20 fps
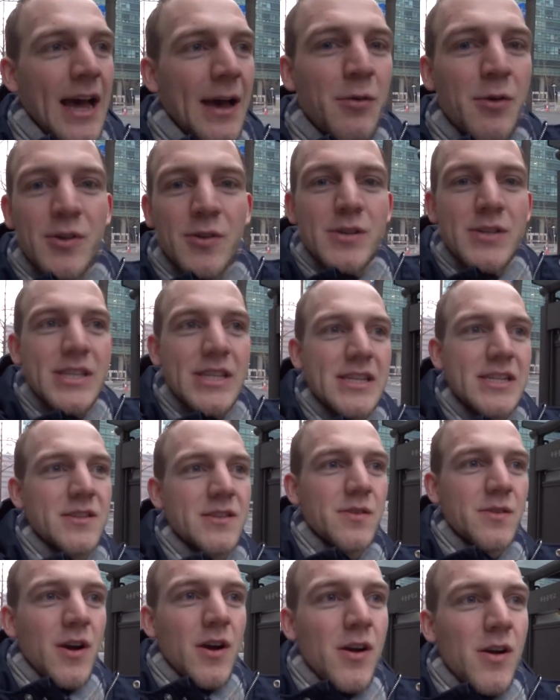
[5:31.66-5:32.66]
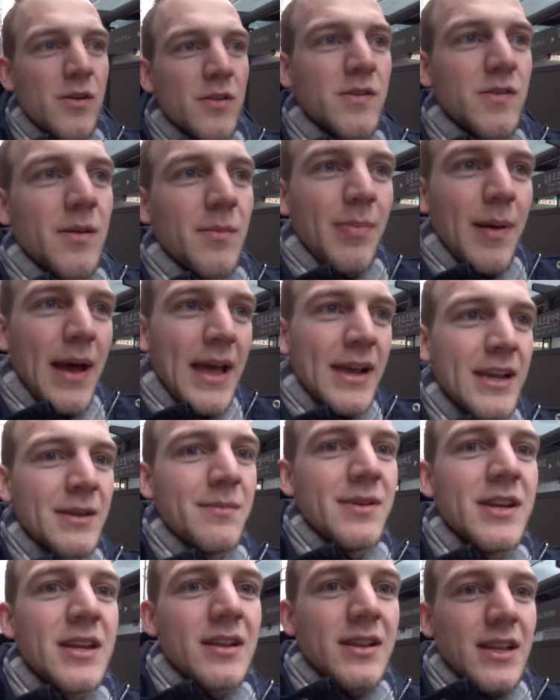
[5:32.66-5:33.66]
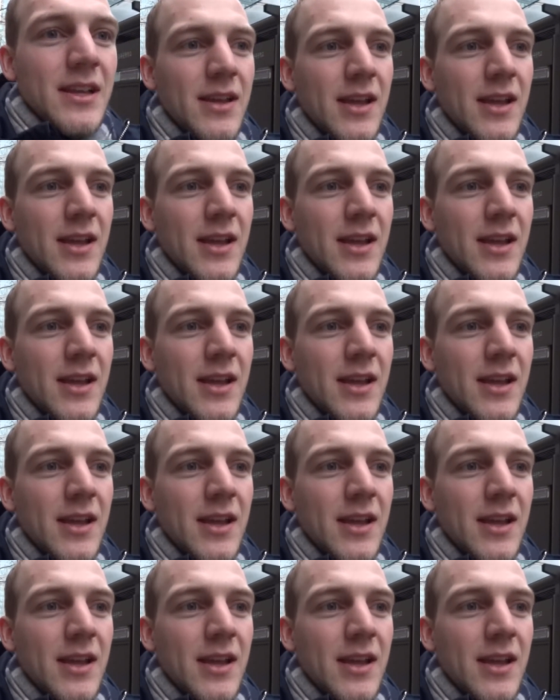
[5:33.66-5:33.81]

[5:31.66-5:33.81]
I will use this to go to the bank immediately.